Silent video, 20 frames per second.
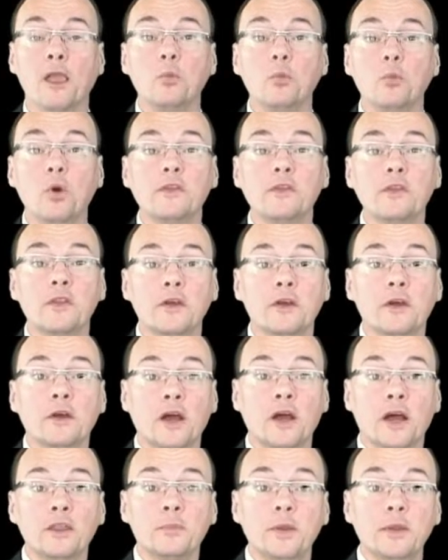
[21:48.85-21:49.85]
Why is it that
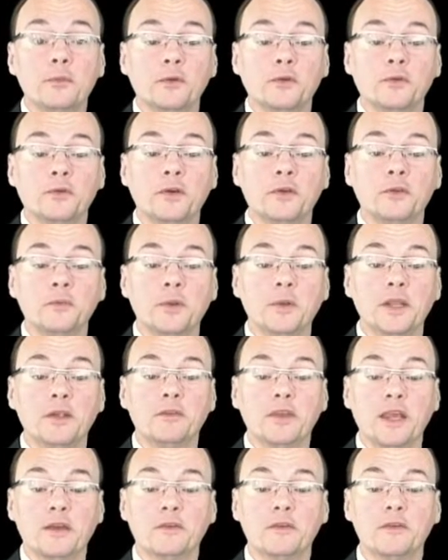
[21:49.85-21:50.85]
other people's false
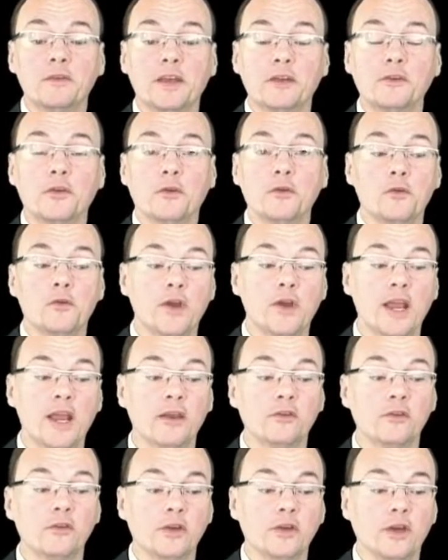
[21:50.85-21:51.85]
beliefs have an effect on your
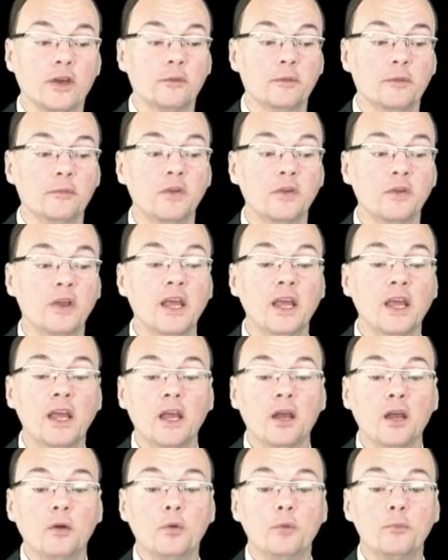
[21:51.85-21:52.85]
reaction times?
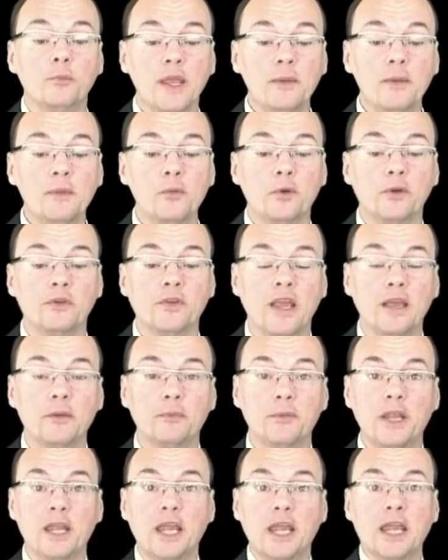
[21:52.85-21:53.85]
Well, maybe what's
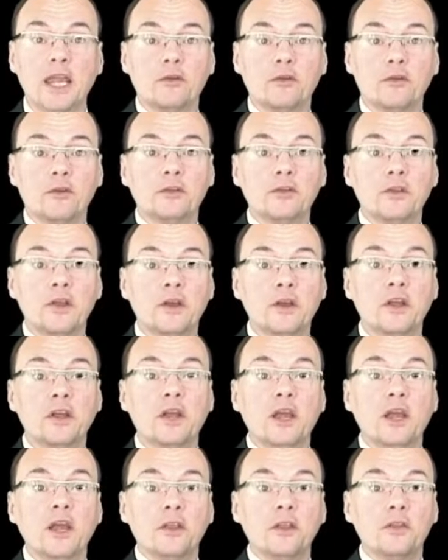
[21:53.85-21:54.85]
happening here is that
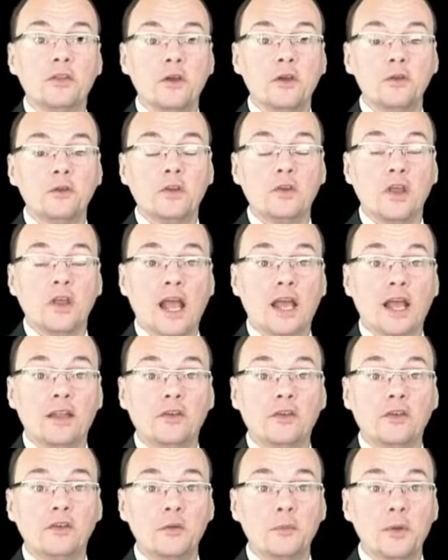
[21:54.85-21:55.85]
those
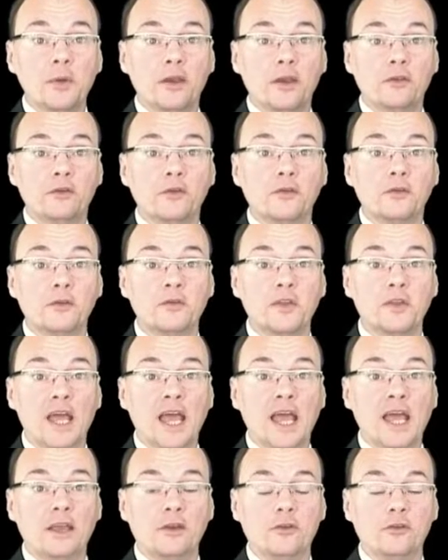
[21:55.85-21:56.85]
anticipations of their
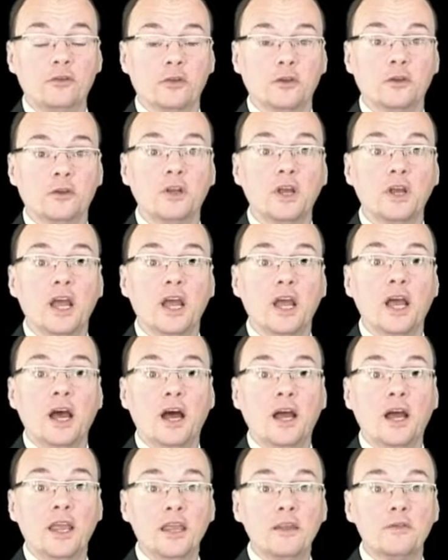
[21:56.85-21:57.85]
action
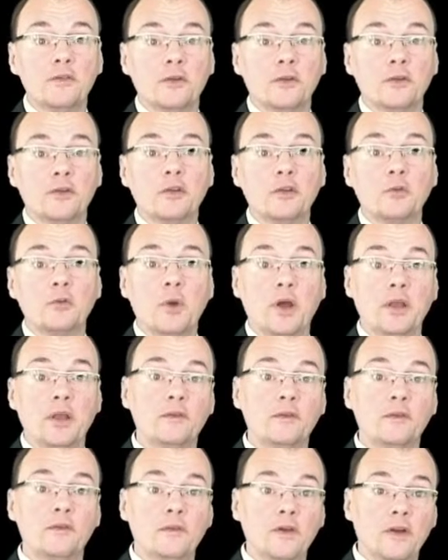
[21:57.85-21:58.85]
are influenced by
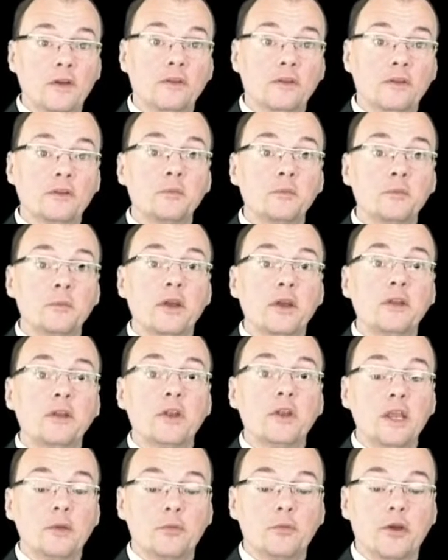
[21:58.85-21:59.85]
the fast mind
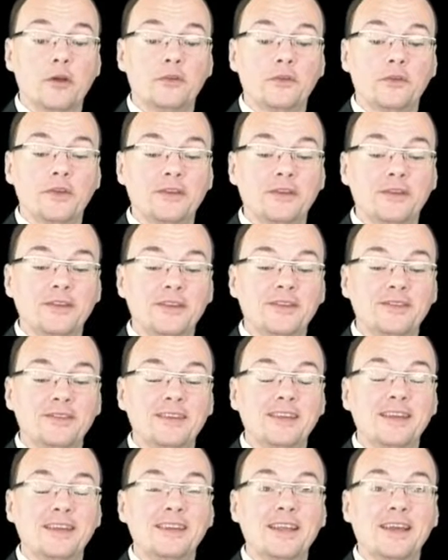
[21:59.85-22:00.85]
reading
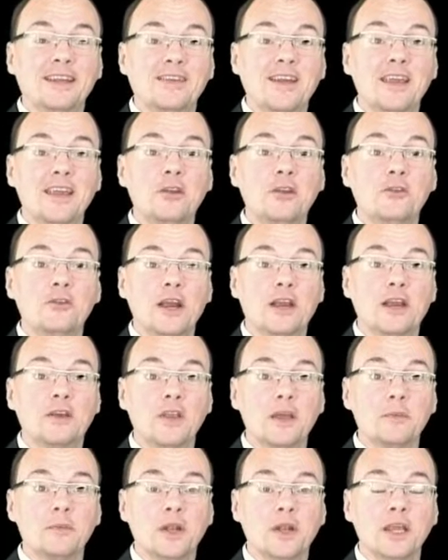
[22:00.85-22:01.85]
processes that are taking track of
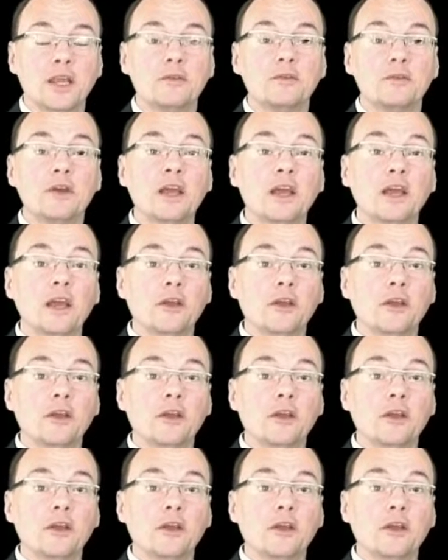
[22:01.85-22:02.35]
their belief.